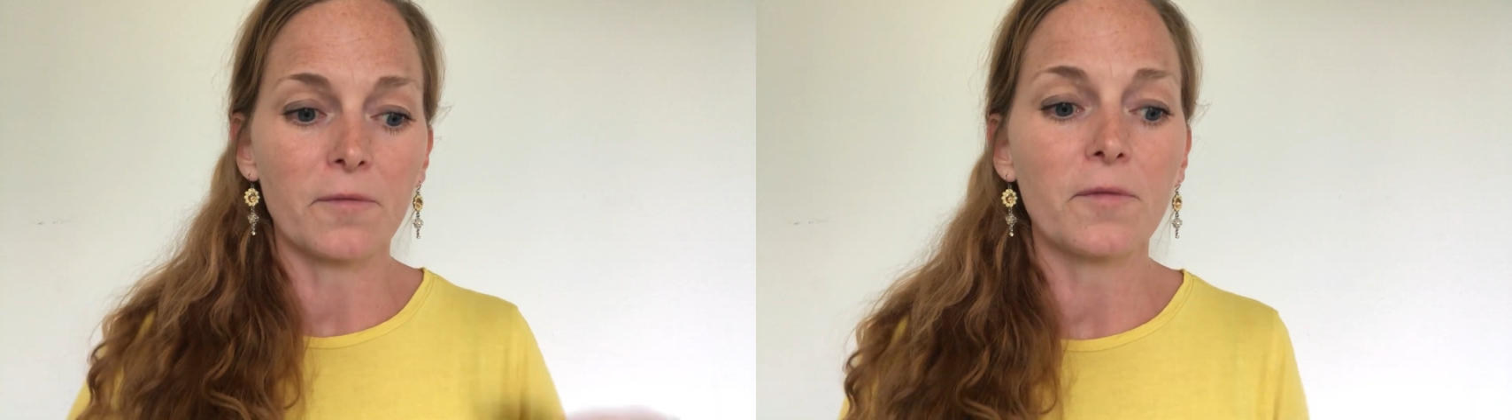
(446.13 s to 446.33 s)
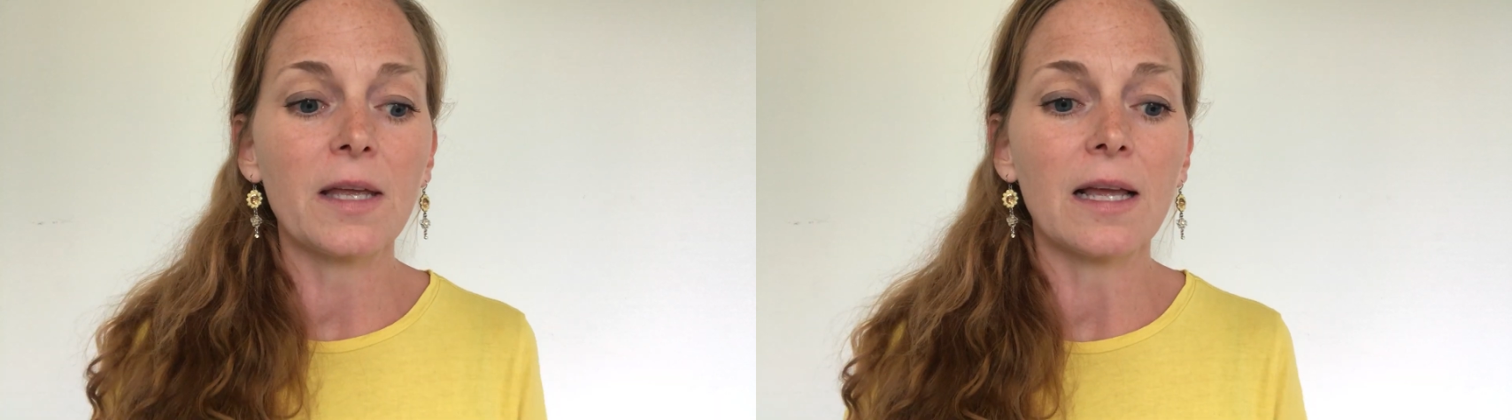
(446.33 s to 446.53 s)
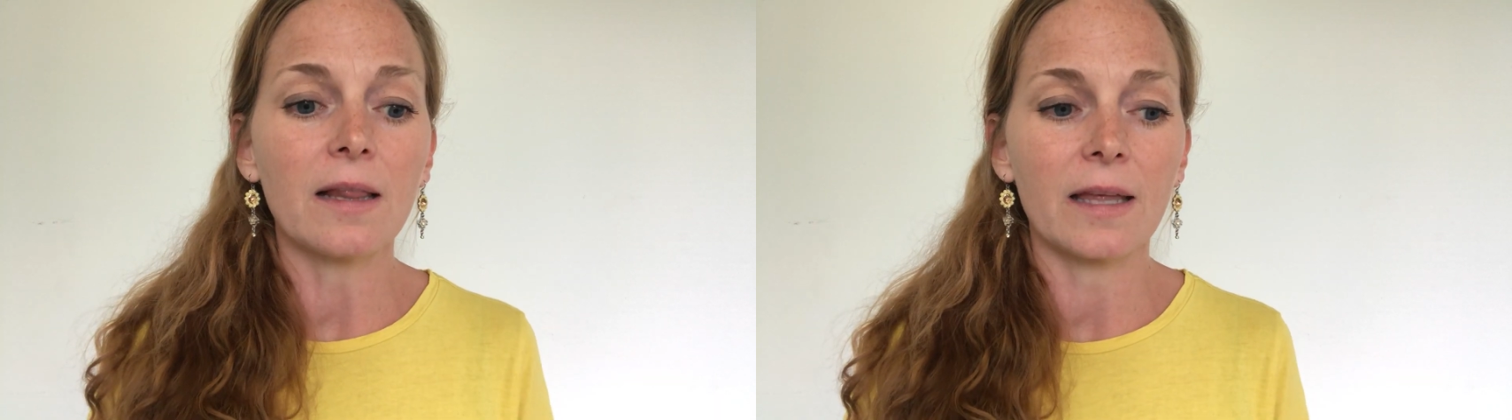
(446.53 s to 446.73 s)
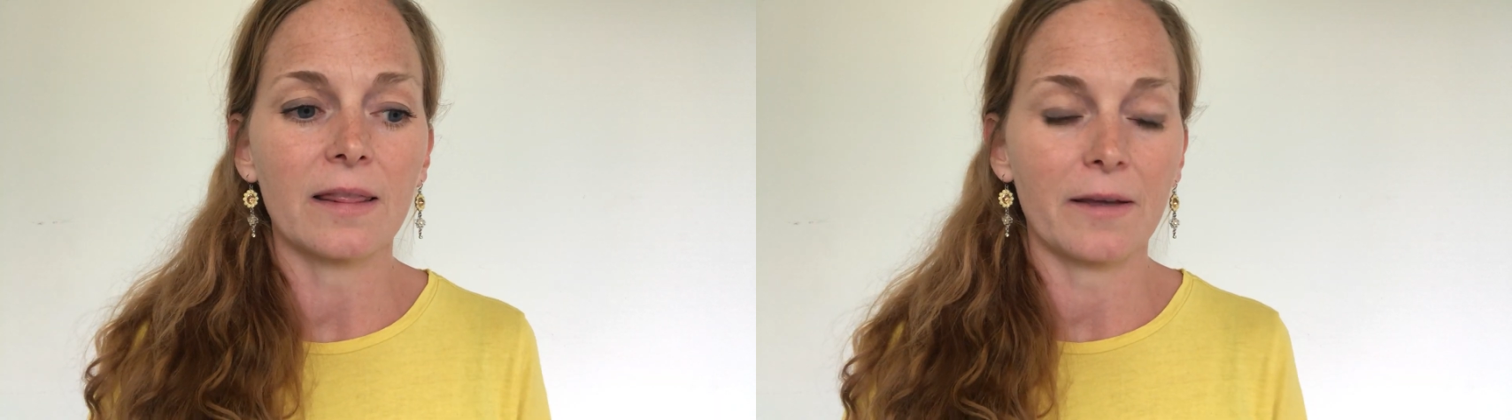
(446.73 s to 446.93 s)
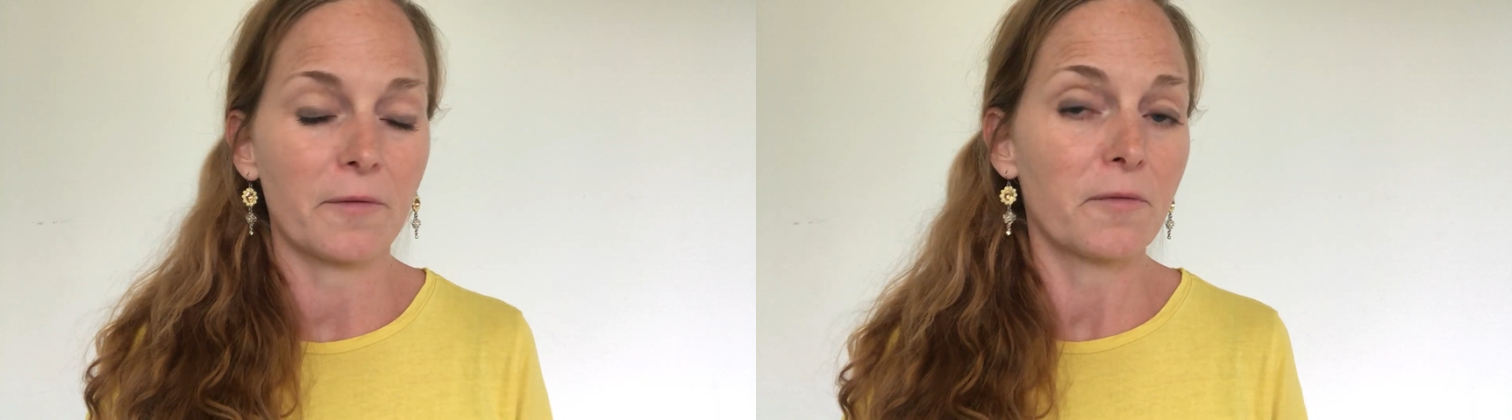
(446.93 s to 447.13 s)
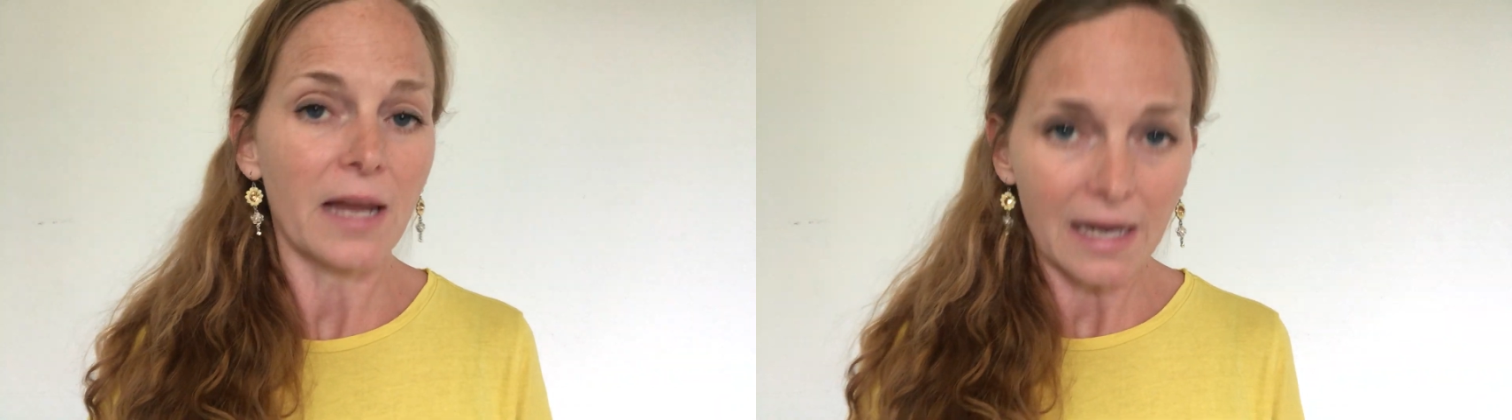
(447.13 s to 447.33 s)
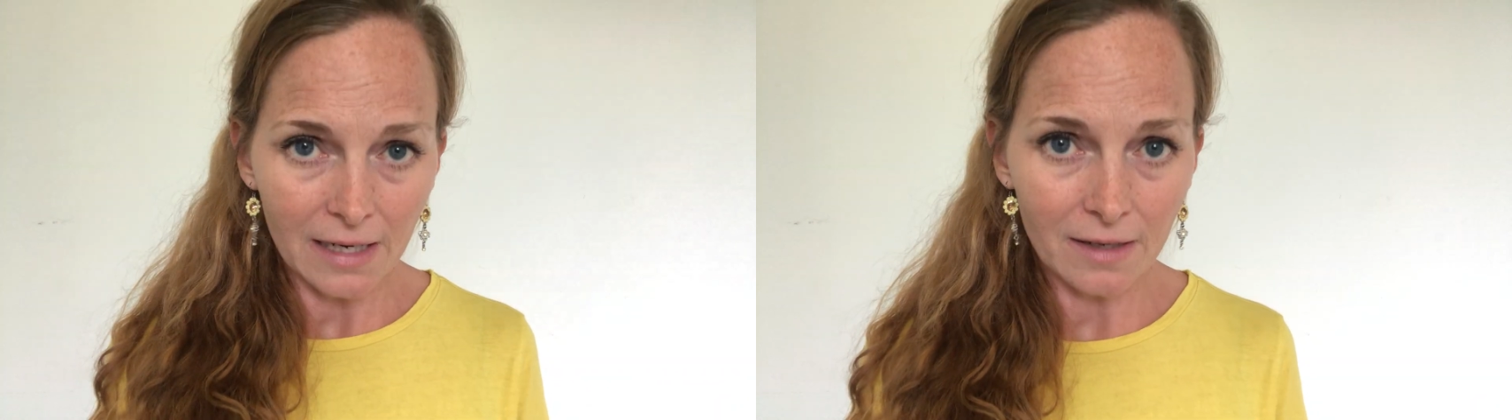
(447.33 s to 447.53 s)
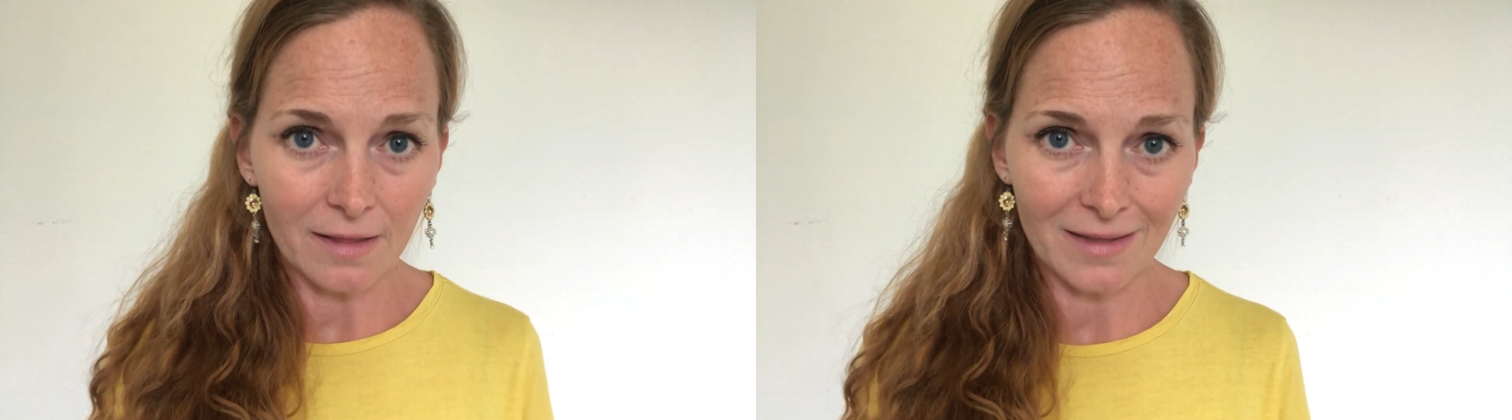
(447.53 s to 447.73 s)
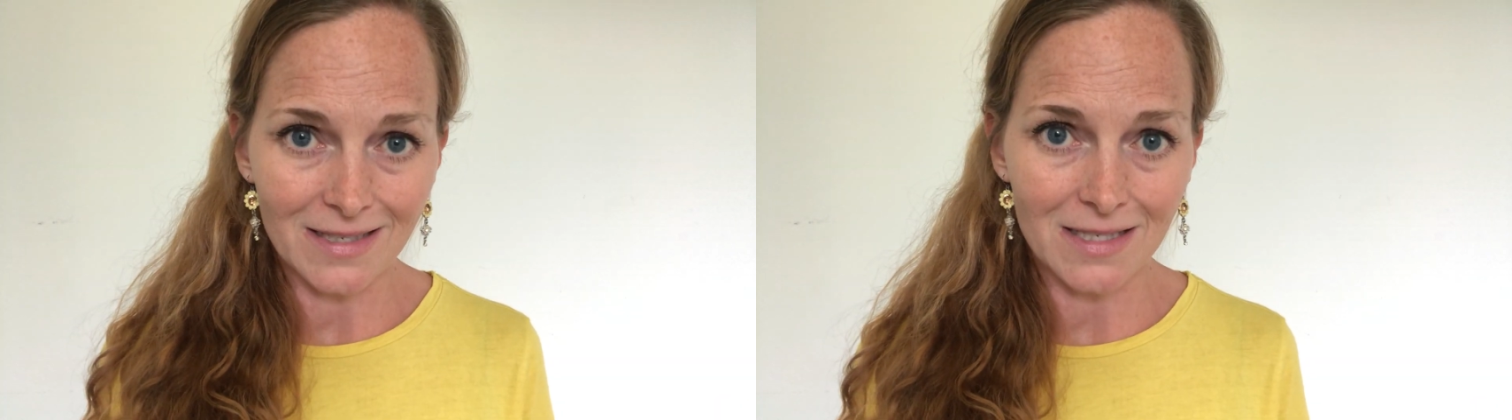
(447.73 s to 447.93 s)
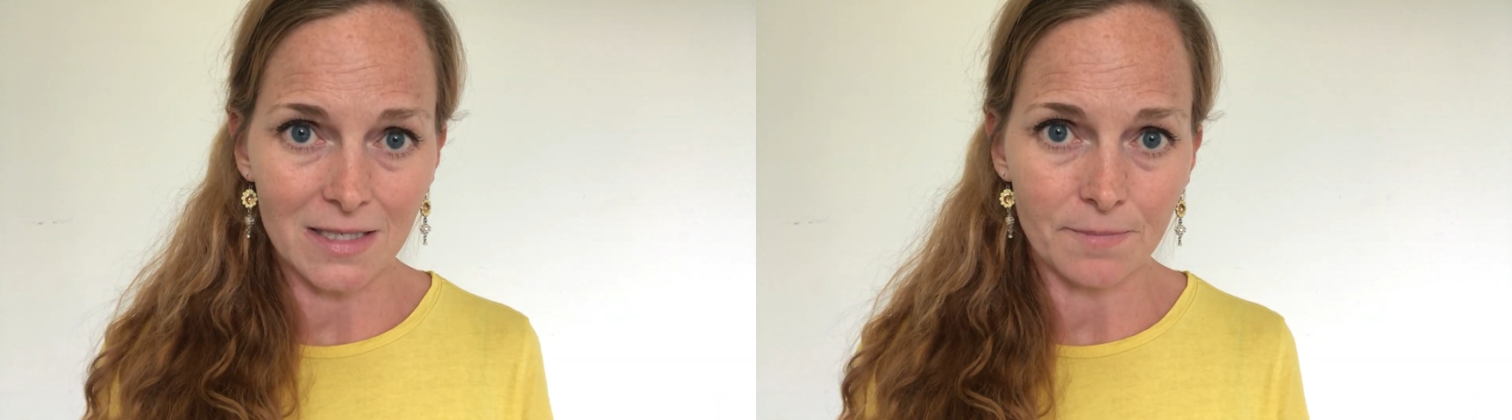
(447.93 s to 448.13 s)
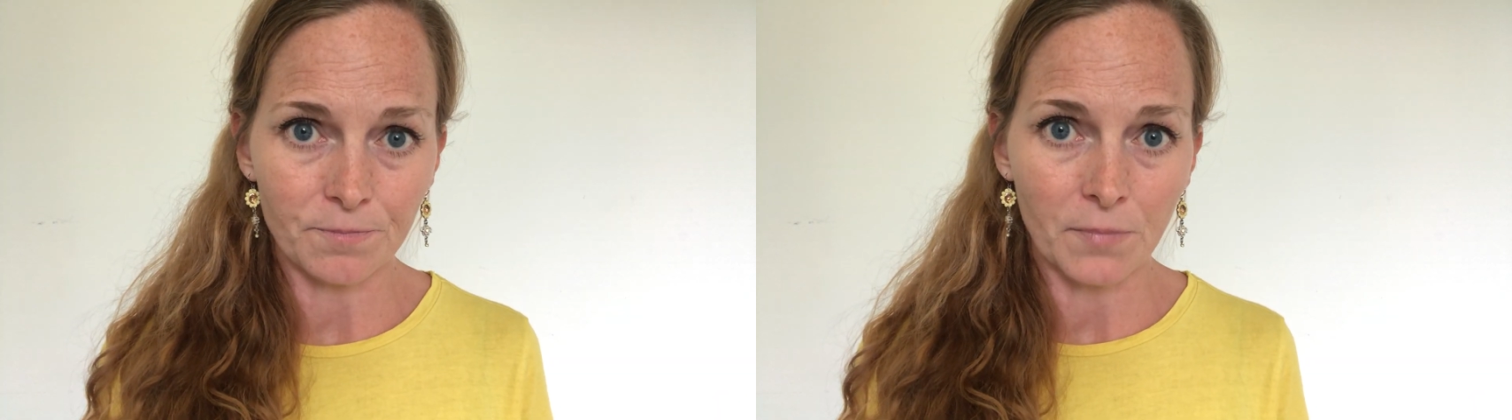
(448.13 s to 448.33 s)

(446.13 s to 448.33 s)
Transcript: feel that they're failing on this.